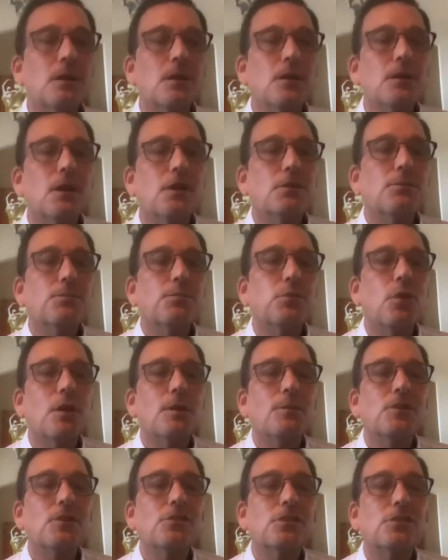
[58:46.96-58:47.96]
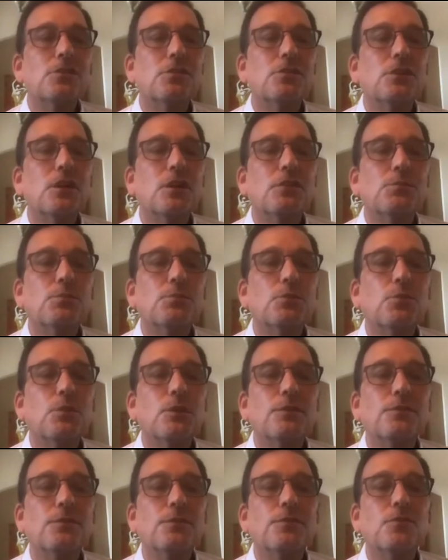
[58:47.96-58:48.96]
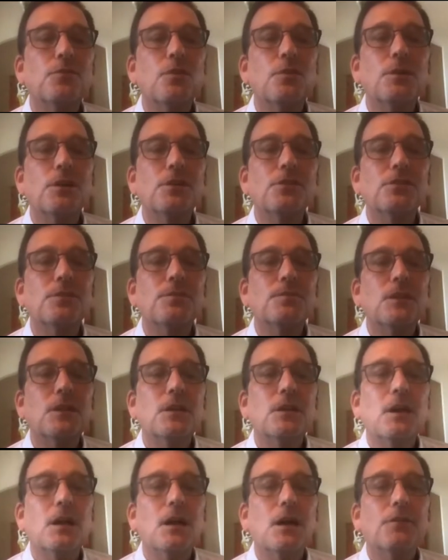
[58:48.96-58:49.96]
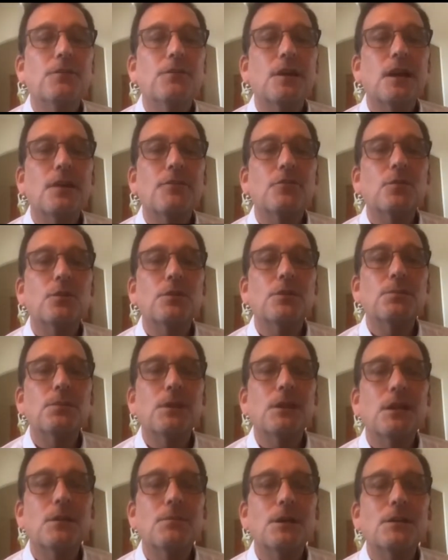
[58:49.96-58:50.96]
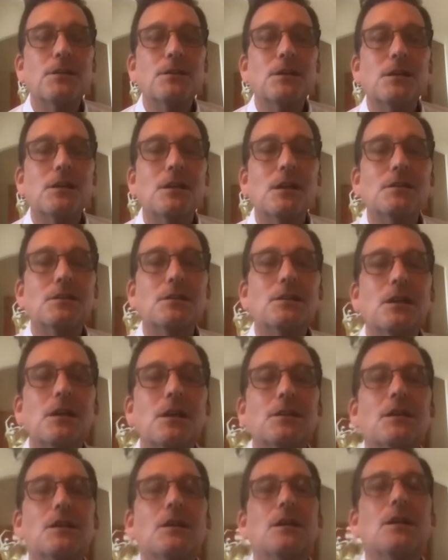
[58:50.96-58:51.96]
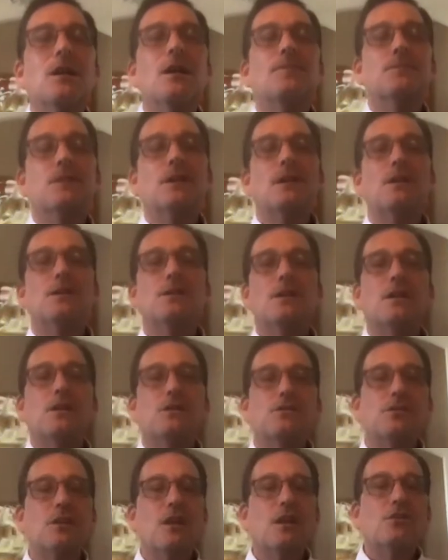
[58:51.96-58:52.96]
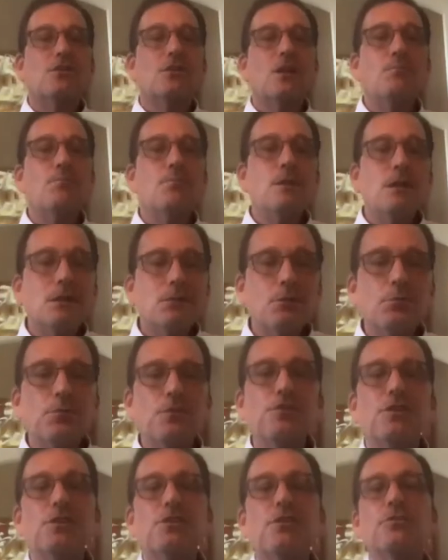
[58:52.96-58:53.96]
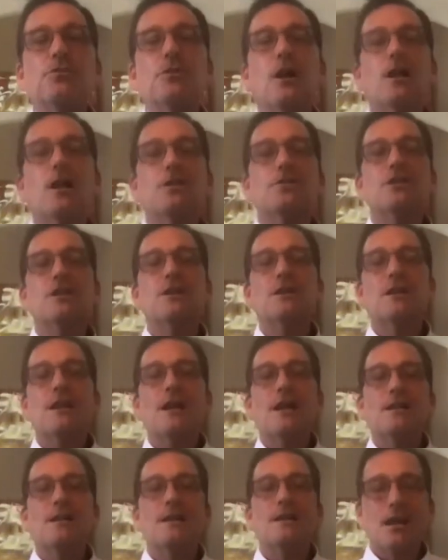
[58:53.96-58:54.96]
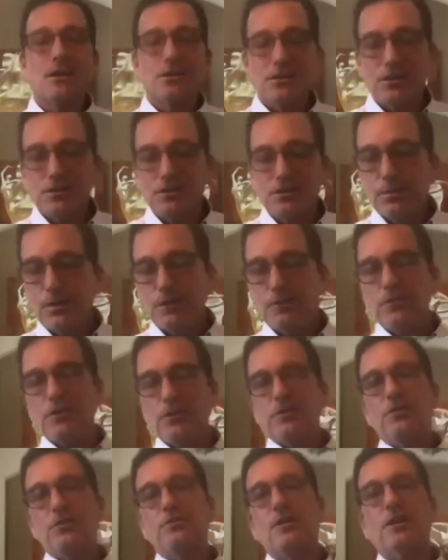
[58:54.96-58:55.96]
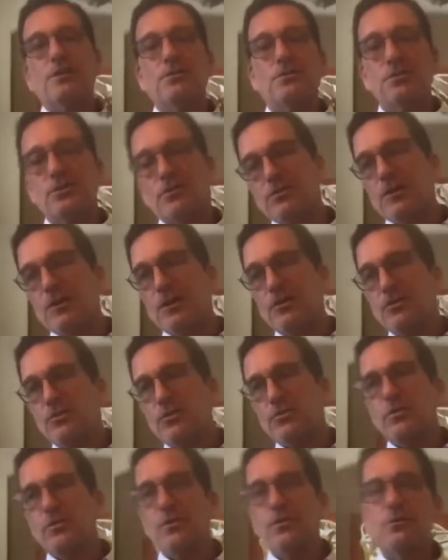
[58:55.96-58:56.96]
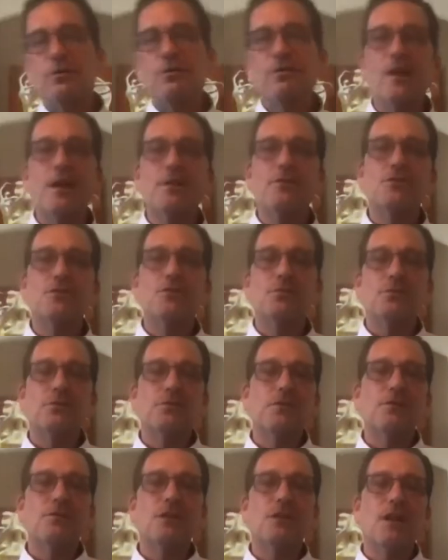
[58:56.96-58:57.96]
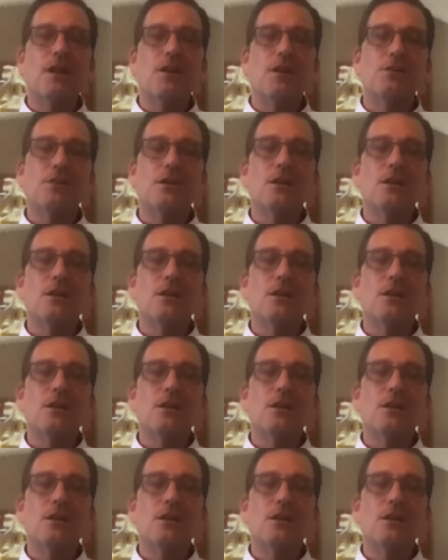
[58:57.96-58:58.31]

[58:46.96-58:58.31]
The unemployment is $600 per week for four months uh, for everyone, depending on my 1099. Um, it, it's, it's a minimum of $600 and the excess above $600, which is around $235 or $250 uh,